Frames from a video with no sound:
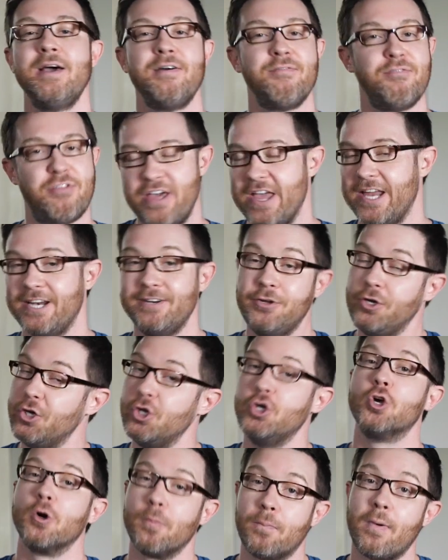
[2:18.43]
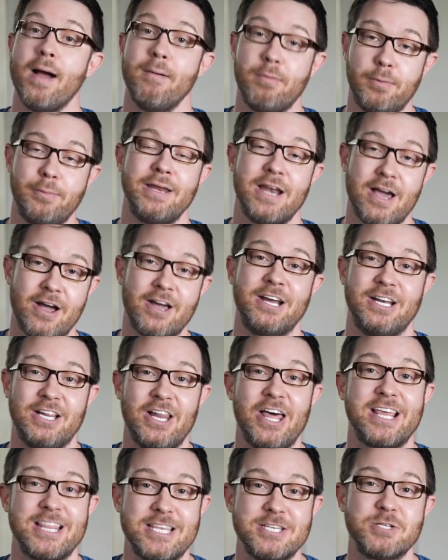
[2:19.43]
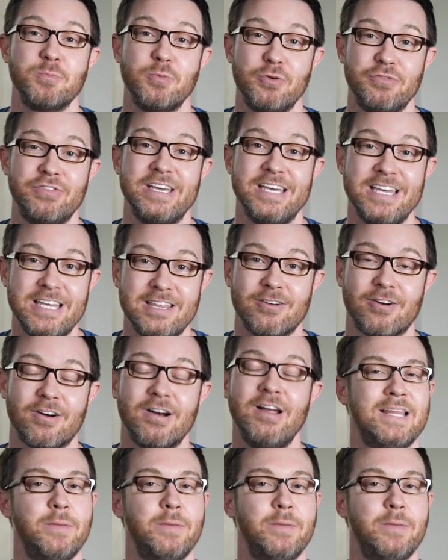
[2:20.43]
then you're probably not going to like this movie either.